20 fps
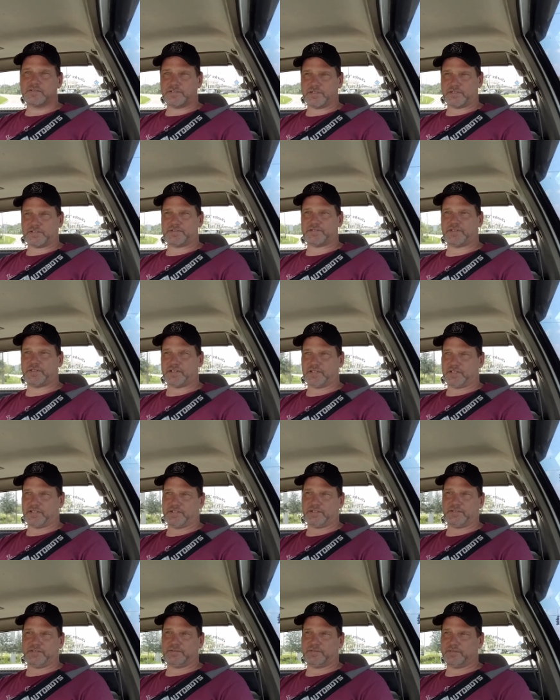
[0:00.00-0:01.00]
just
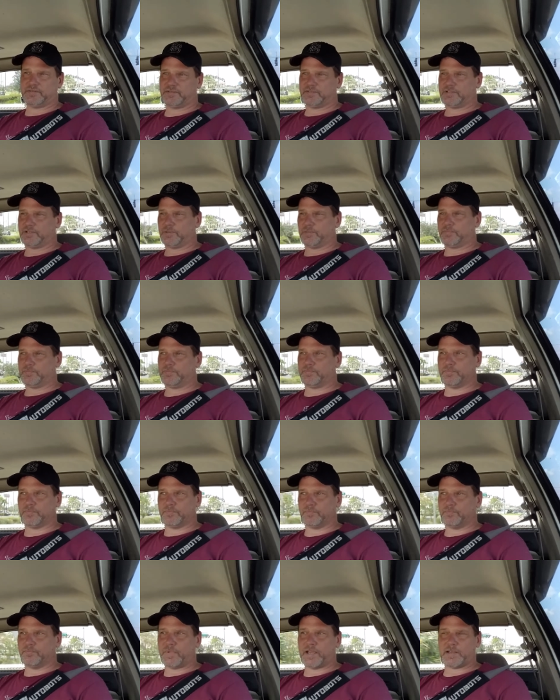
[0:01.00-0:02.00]
to
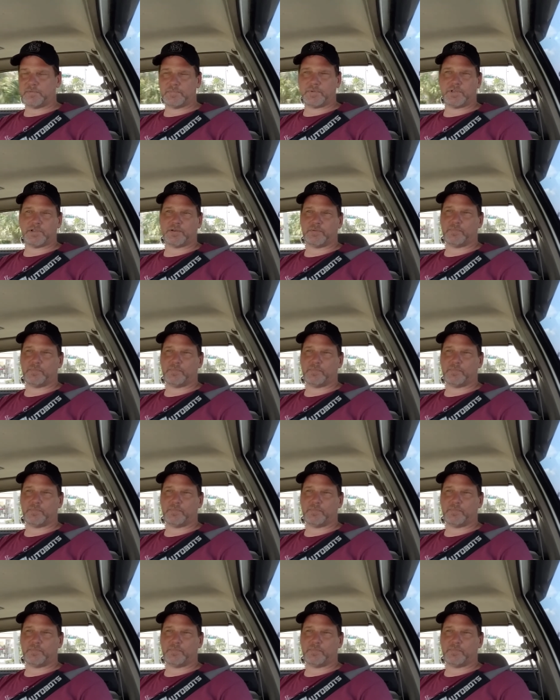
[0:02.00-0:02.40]
make me